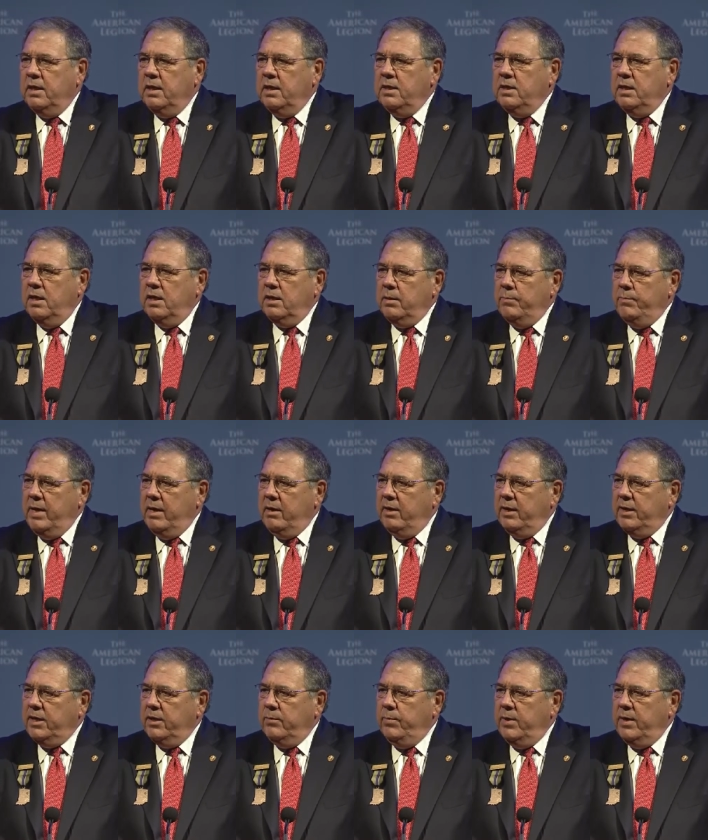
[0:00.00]
young
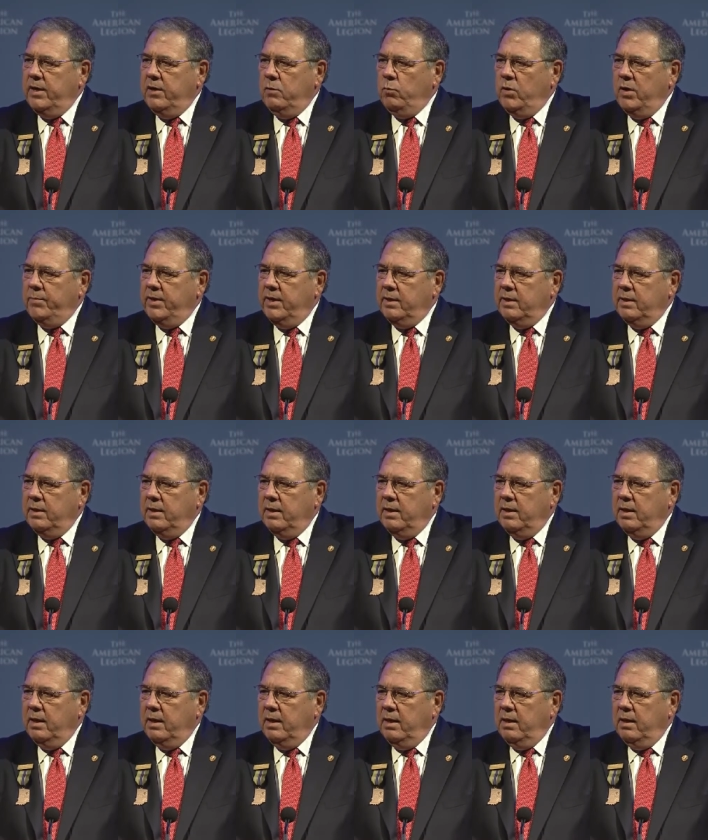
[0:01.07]
American men and women
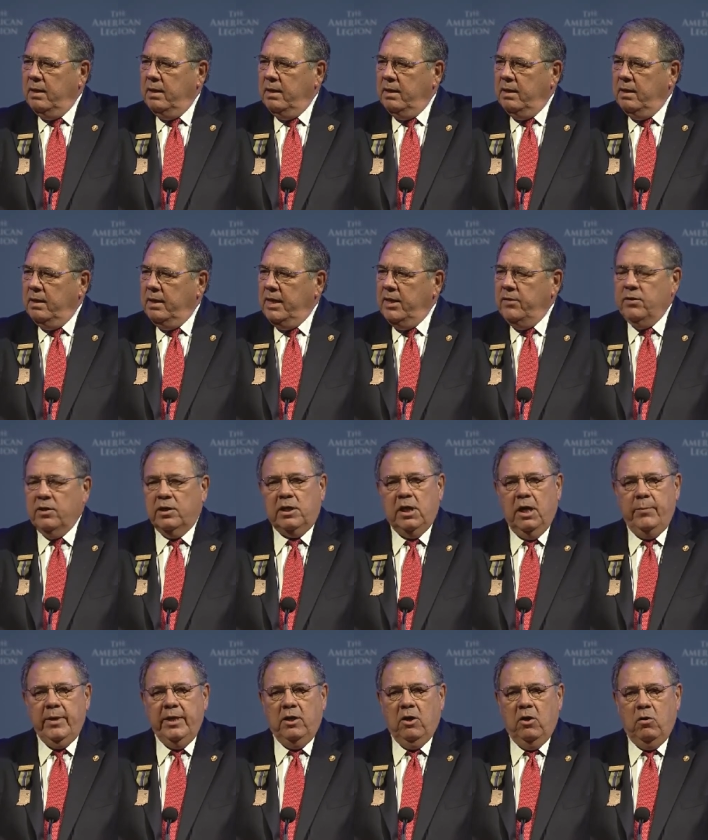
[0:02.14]
either
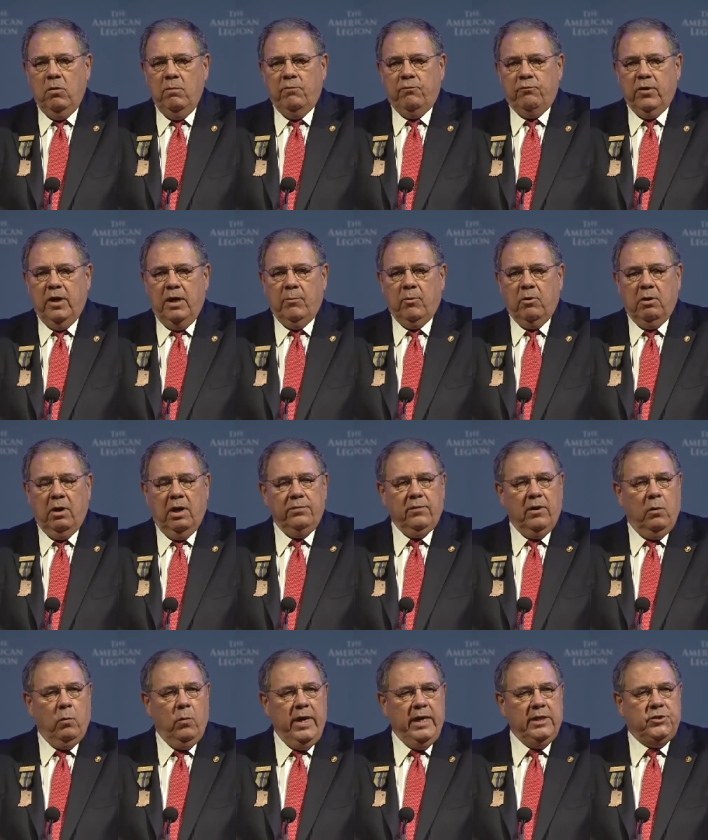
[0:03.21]
coming home from or on
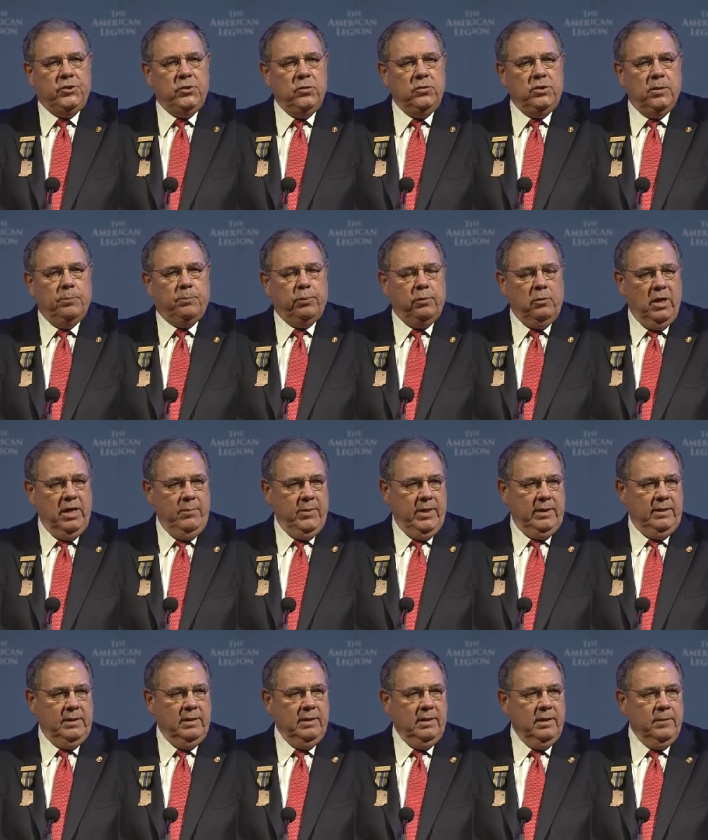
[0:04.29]
their way to
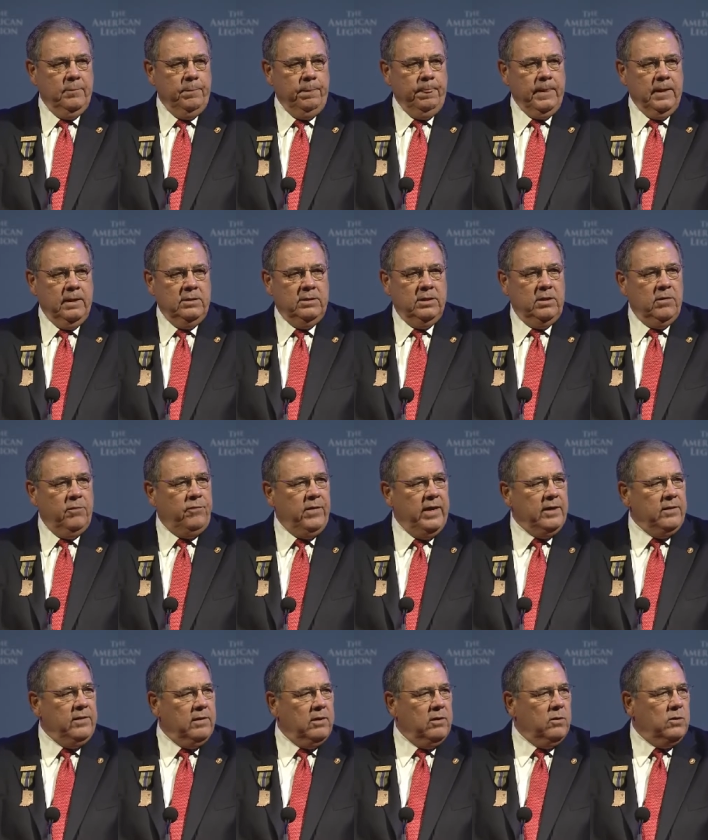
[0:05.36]
deployment to
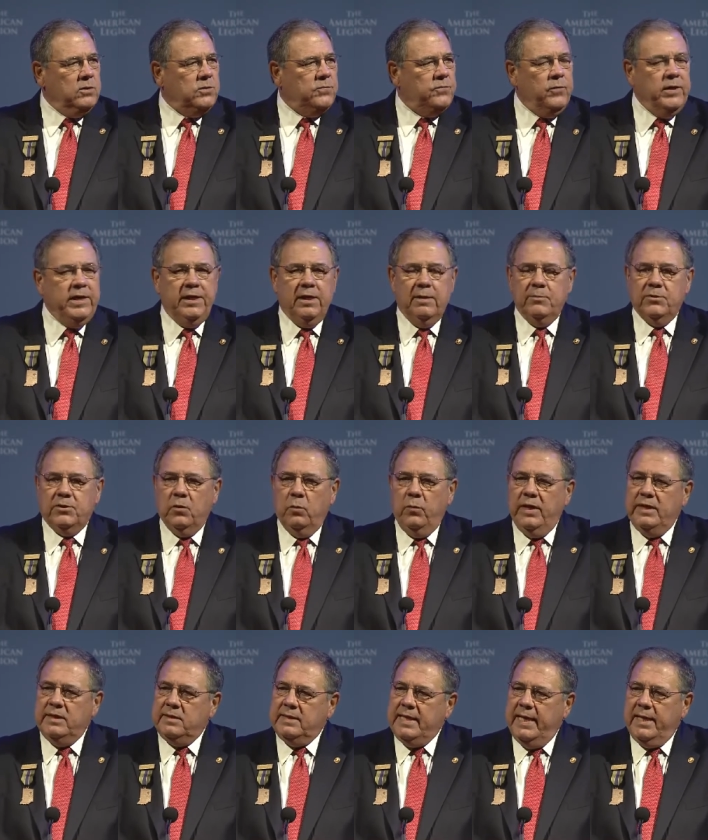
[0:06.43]
defend those freedoms that
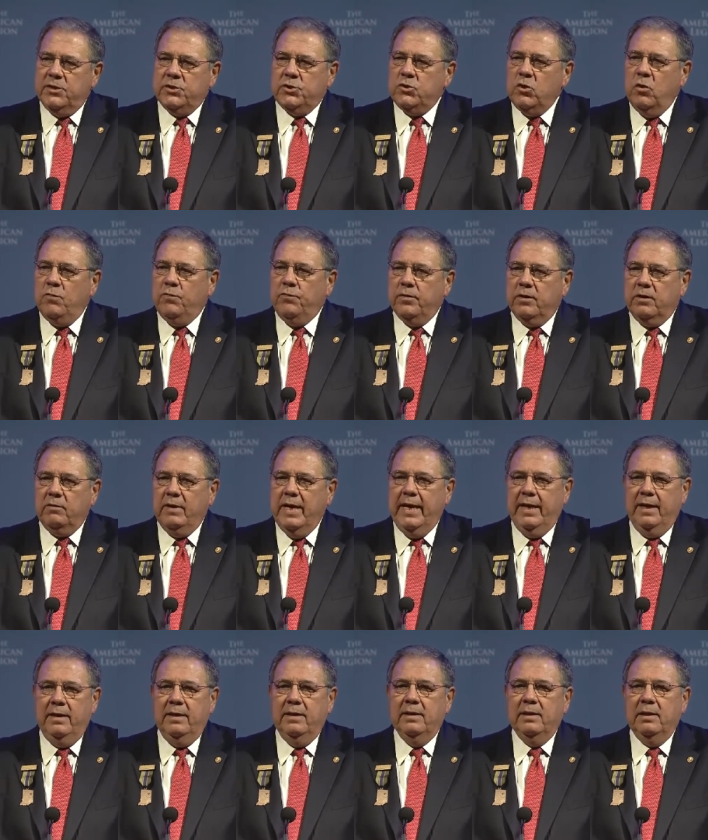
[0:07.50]
we take so for
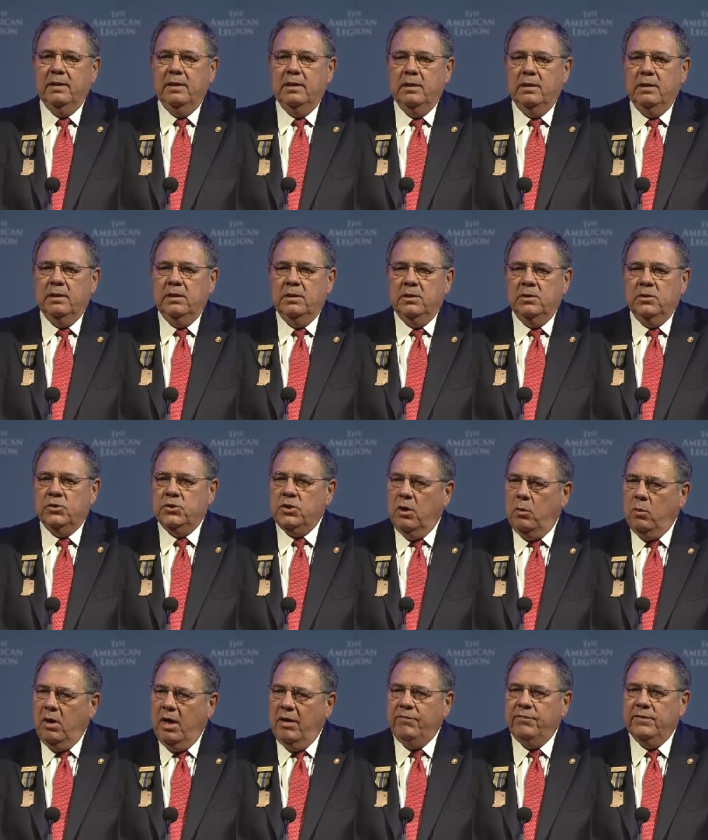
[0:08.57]
granted
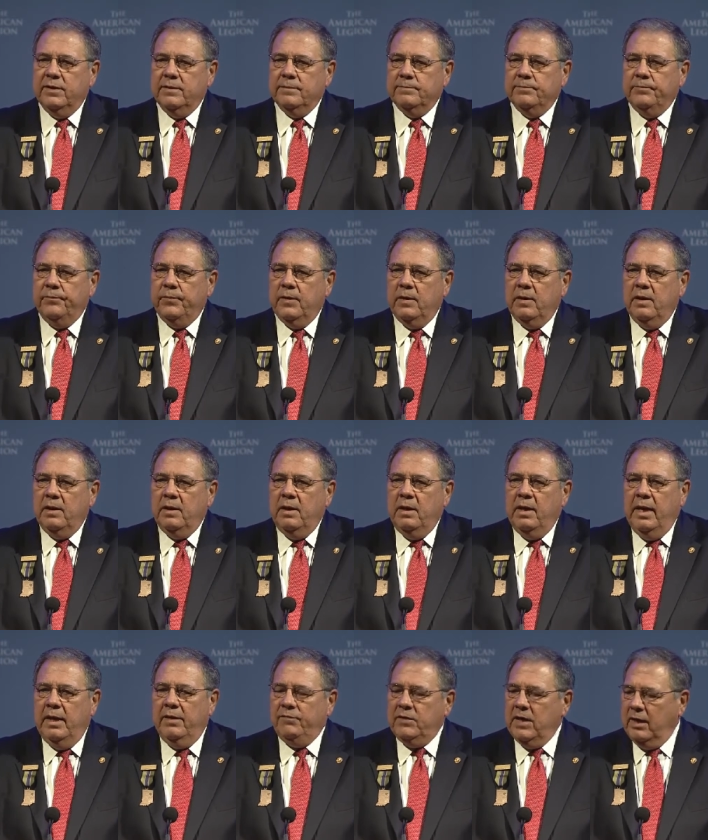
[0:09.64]
so often.
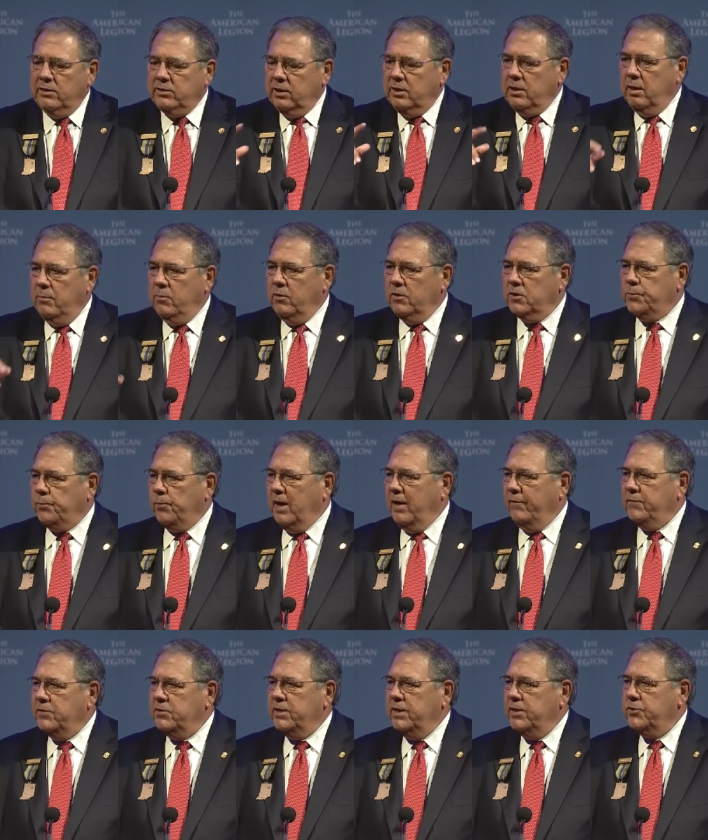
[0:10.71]
And if Dr. Carmona's
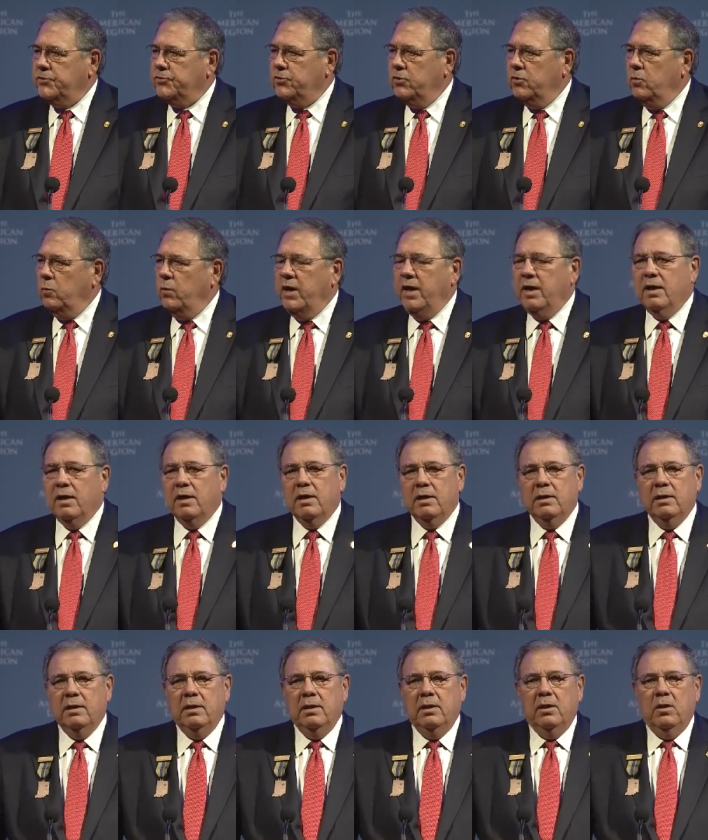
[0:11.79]
prophecy is true, where
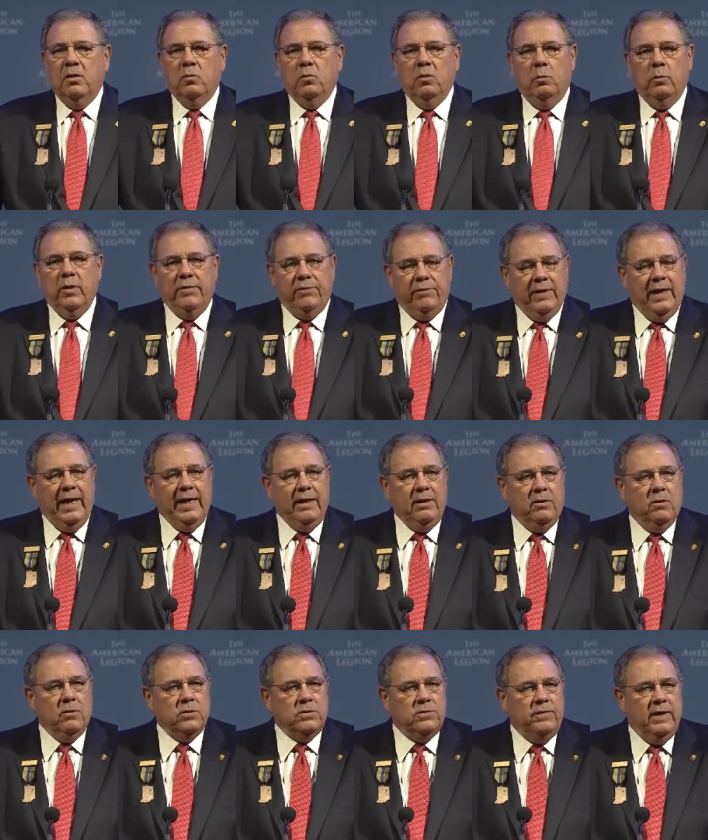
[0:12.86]
will we find
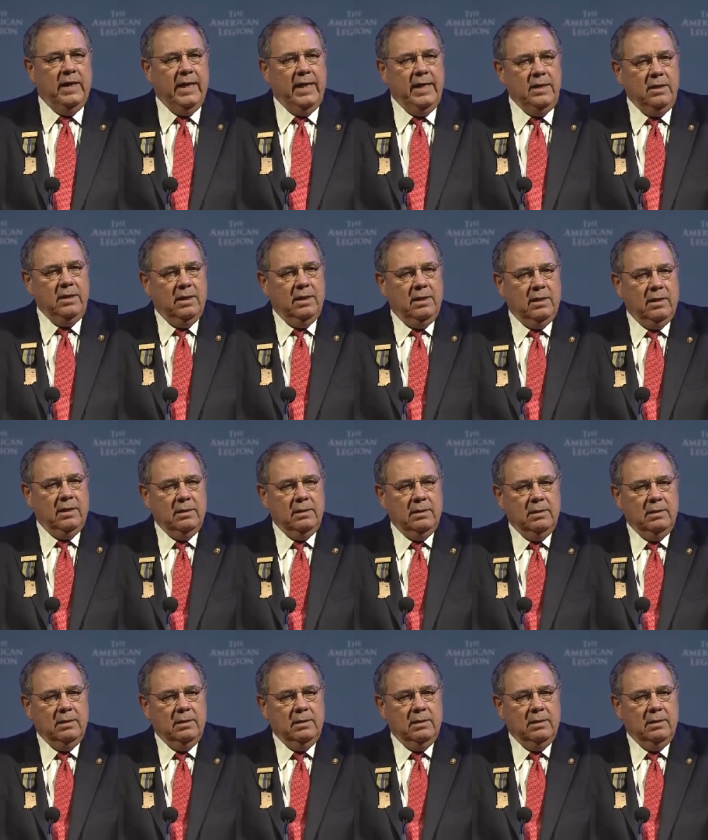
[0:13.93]
those fine young